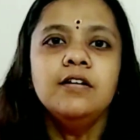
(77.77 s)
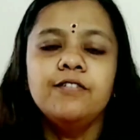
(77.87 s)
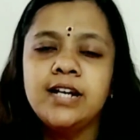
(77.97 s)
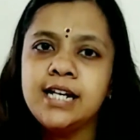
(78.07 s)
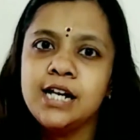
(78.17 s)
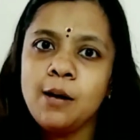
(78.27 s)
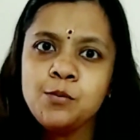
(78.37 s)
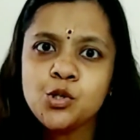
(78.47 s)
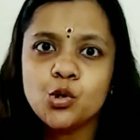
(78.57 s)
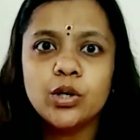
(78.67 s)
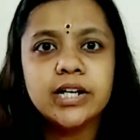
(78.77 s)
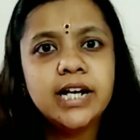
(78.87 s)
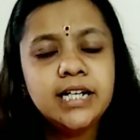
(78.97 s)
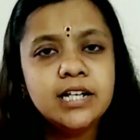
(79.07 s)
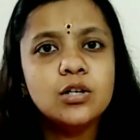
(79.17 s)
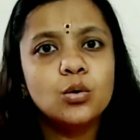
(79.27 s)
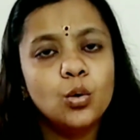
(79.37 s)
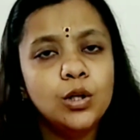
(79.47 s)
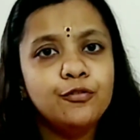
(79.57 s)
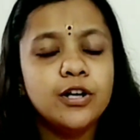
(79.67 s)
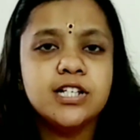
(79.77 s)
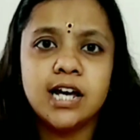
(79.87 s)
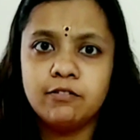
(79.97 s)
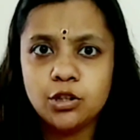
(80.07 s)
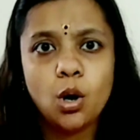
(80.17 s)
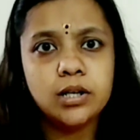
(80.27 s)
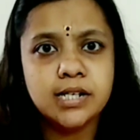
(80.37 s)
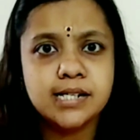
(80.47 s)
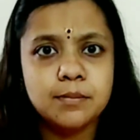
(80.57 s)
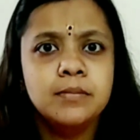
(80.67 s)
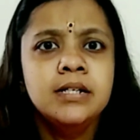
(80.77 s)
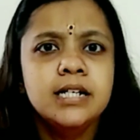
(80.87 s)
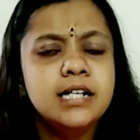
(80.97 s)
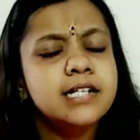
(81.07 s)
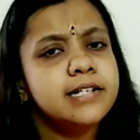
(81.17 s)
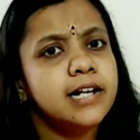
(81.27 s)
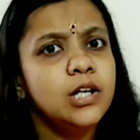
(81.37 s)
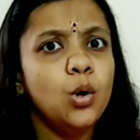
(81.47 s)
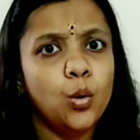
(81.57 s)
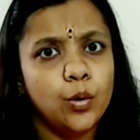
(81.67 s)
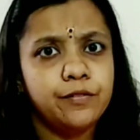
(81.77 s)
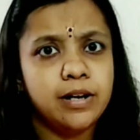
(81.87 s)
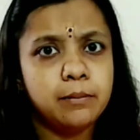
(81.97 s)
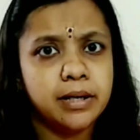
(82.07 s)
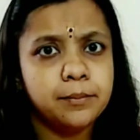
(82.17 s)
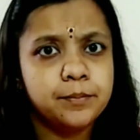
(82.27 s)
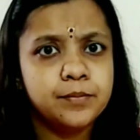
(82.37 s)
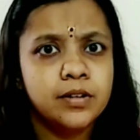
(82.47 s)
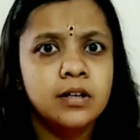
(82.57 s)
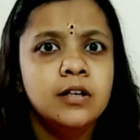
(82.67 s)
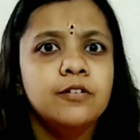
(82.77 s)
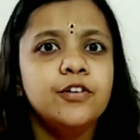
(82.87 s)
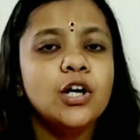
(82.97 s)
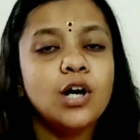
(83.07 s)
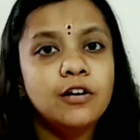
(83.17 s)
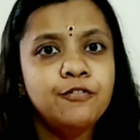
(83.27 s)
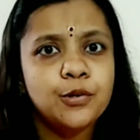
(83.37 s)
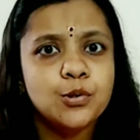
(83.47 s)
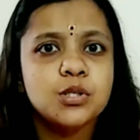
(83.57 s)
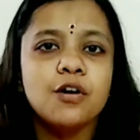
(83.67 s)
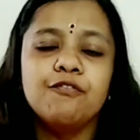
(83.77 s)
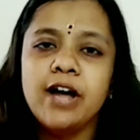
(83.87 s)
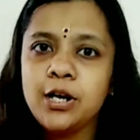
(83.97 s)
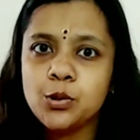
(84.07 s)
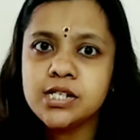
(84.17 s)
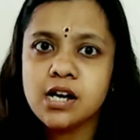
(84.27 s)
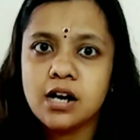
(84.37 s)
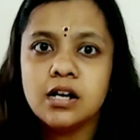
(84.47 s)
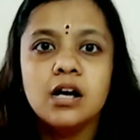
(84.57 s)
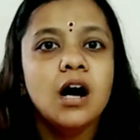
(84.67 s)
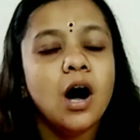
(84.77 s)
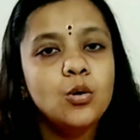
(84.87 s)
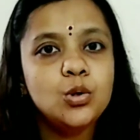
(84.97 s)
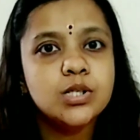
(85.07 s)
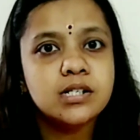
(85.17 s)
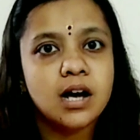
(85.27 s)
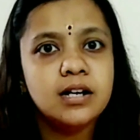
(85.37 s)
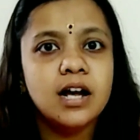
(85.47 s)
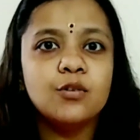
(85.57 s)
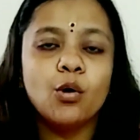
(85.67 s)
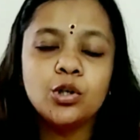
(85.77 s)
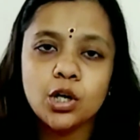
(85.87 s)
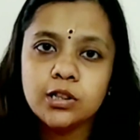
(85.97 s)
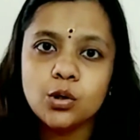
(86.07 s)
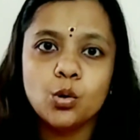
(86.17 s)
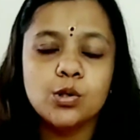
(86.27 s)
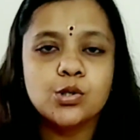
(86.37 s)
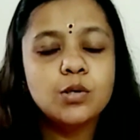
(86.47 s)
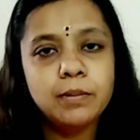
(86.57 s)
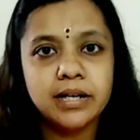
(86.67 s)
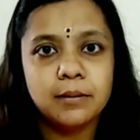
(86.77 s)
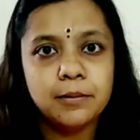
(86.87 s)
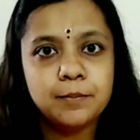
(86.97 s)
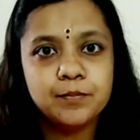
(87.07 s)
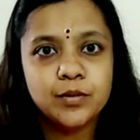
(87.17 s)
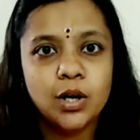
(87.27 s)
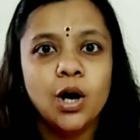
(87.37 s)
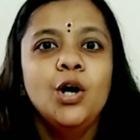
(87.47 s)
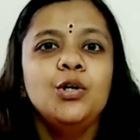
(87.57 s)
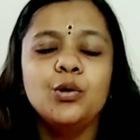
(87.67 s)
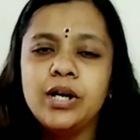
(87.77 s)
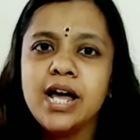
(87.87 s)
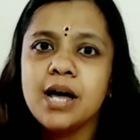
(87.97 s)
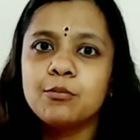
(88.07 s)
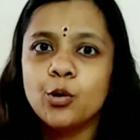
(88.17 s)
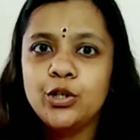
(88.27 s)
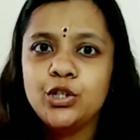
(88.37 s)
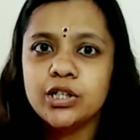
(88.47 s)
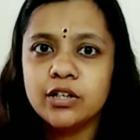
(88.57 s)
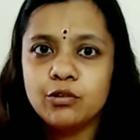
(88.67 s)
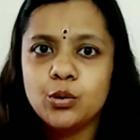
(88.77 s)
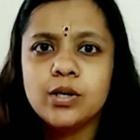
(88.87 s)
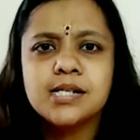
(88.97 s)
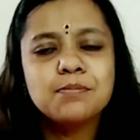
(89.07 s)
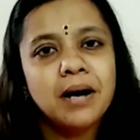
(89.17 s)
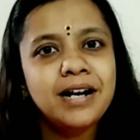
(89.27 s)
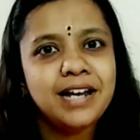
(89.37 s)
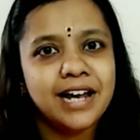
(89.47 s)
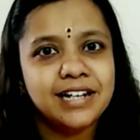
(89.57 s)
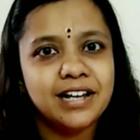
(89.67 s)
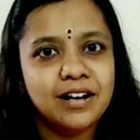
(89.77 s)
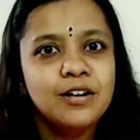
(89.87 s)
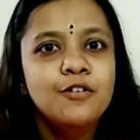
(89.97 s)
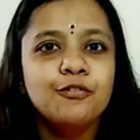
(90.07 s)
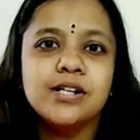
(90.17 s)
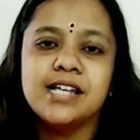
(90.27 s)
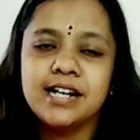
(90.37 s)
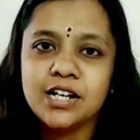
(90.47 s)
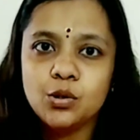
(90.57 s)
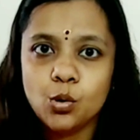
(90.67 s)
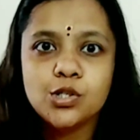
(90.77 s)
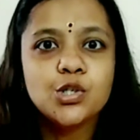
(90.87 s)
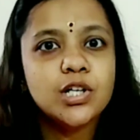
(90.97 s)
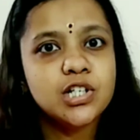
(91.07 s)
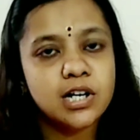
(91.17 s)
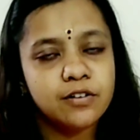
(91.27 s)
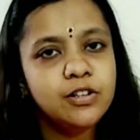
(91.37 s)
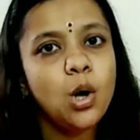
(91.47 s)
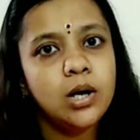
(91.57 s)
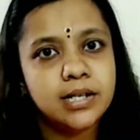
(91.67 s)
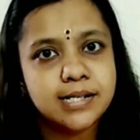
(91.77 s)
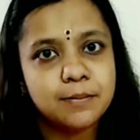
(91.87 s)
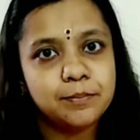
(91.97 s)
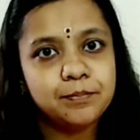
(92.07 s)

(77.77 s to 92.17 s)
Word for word: When it comes to creating a goal for child with autism, it is really overwhelming. We are confused where to start, how to start and what are the goals to pick up. Today I am going to give you a smart idea for setting goals to your children with autism.